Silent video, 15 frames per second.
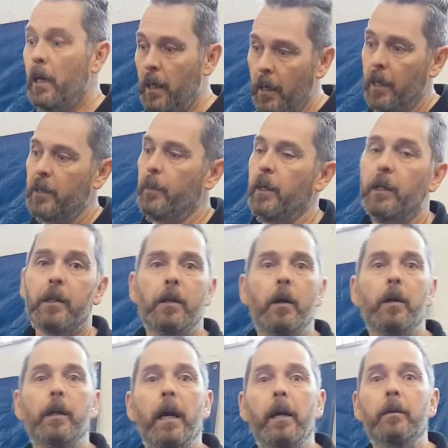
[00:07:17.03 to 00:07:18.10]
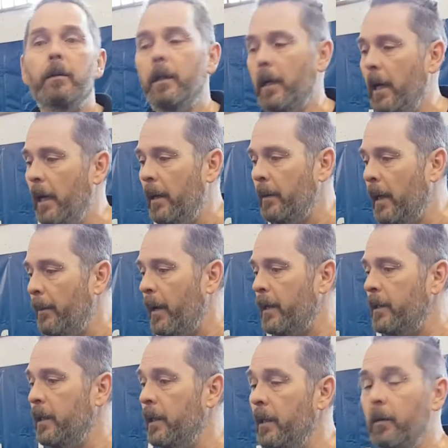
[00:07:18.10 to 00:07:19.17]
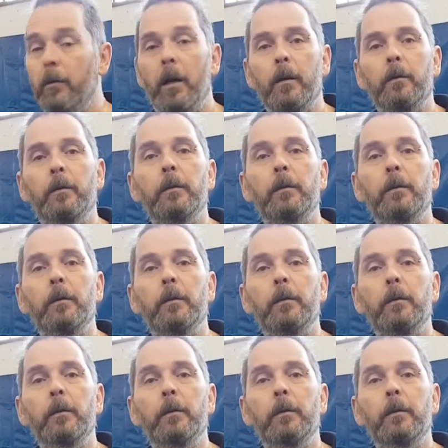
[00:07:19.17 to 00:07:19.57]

Let's make a start now and get back to you in a little while.